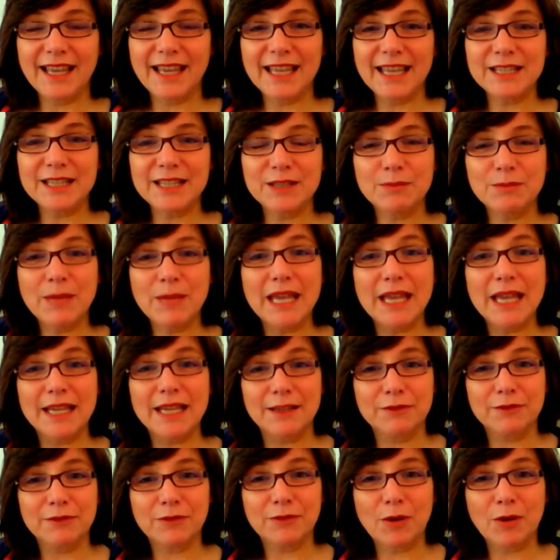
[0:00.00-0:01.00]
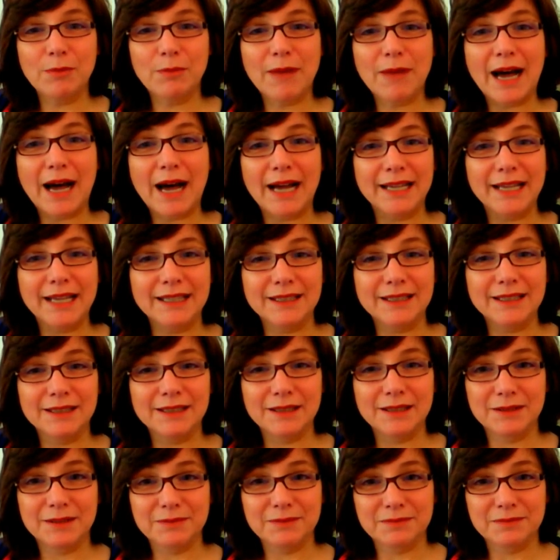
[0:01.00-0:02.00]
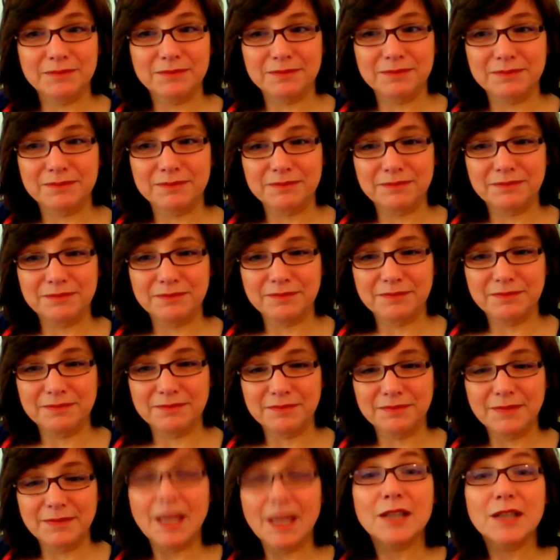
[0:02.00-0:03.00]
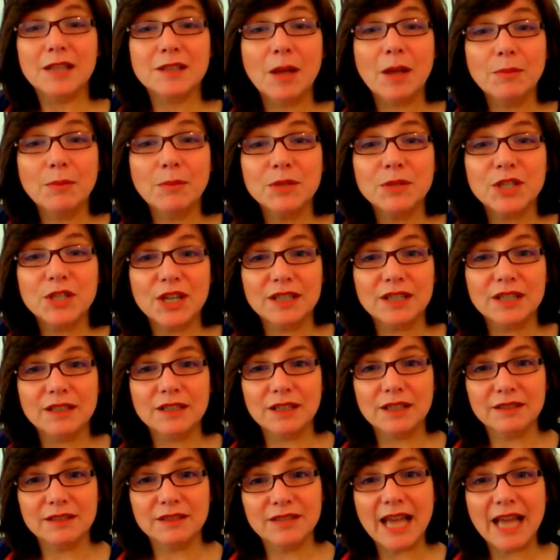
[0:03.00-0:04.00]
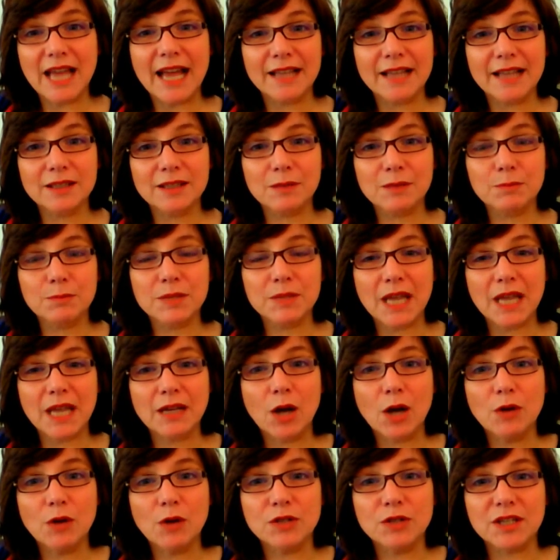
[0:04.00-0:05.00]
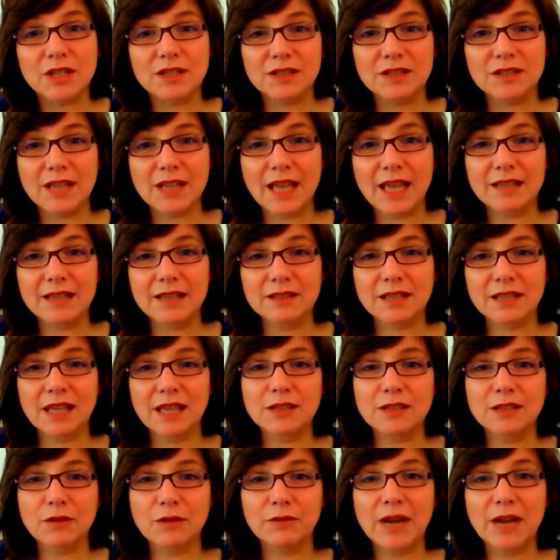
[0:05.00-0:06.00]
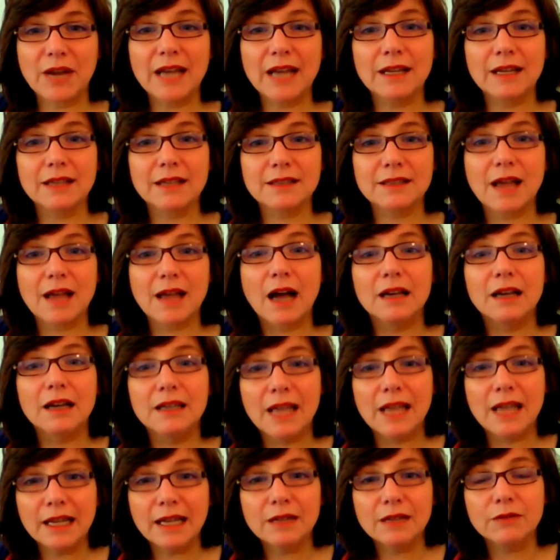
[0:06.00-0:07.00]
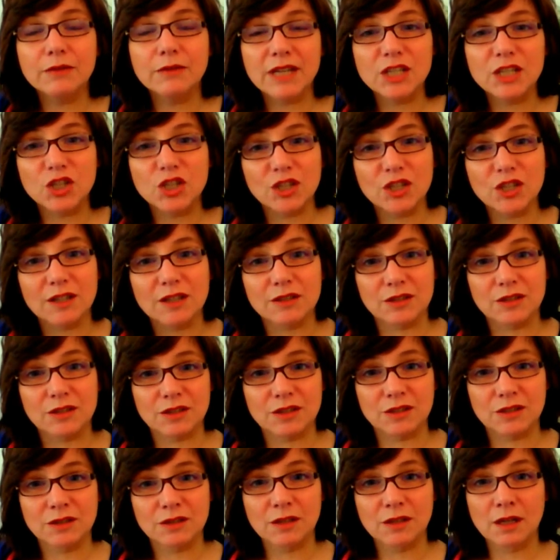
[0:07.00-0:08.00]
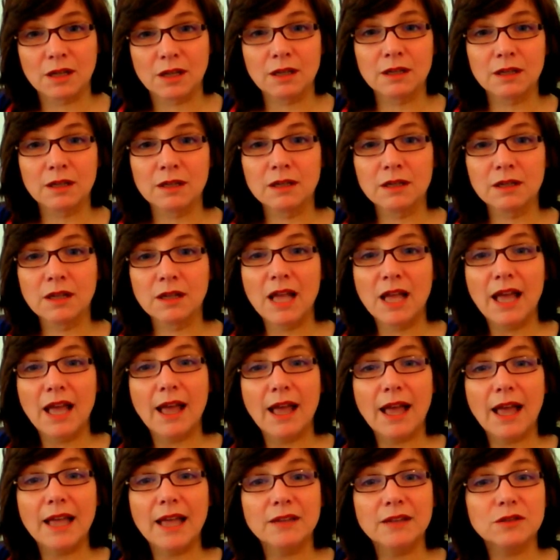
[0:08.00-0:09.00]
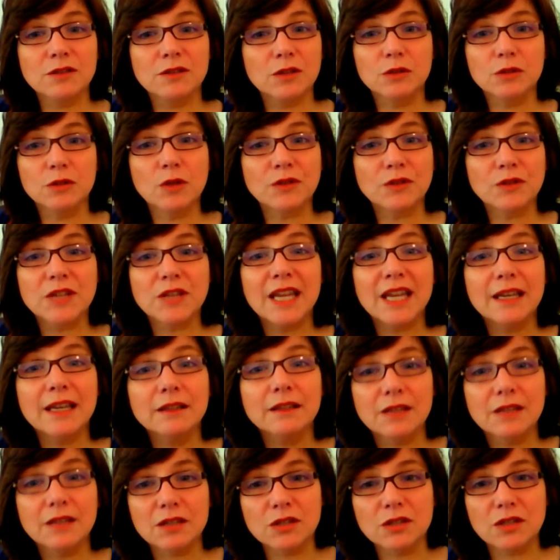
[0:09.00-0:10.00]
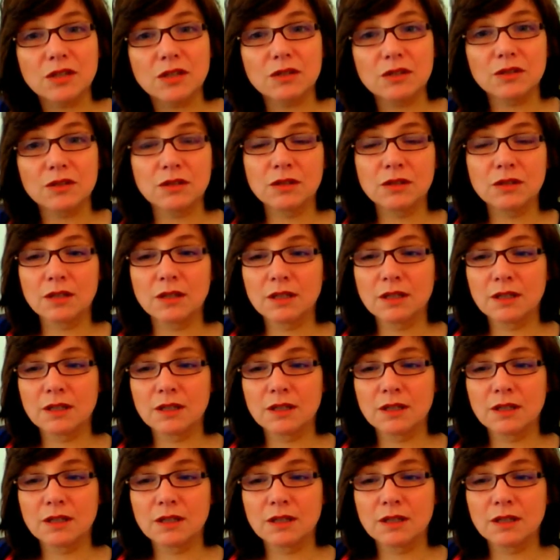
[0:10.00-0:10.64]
it's me from my assumption that psychosis and schizophrenics are languages and not illnesses.